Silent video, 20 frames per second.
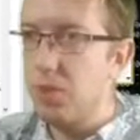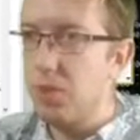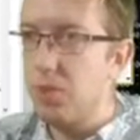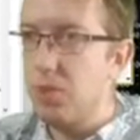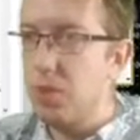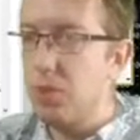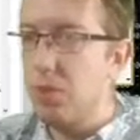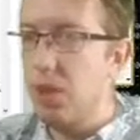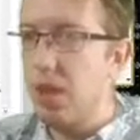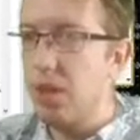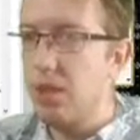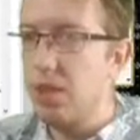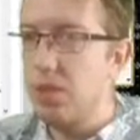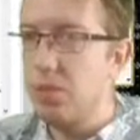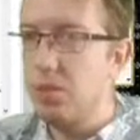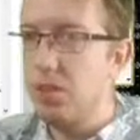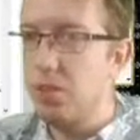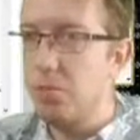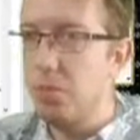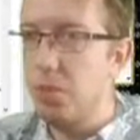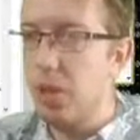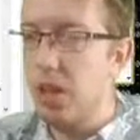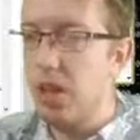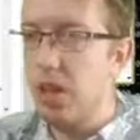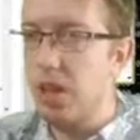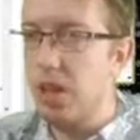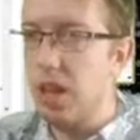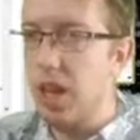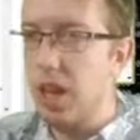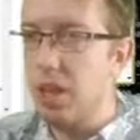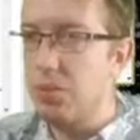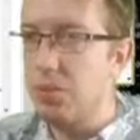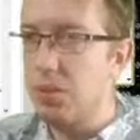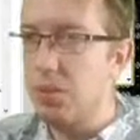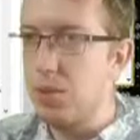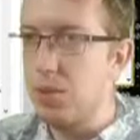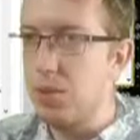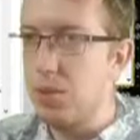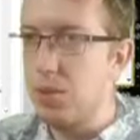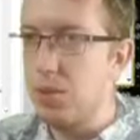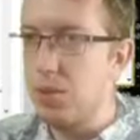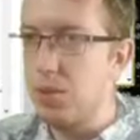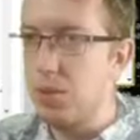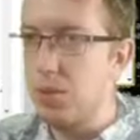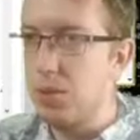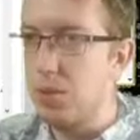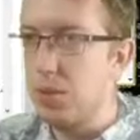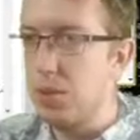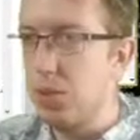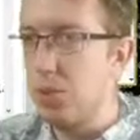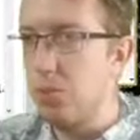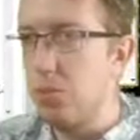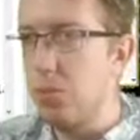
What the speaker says: maybe I could see myself playing games a little in the future,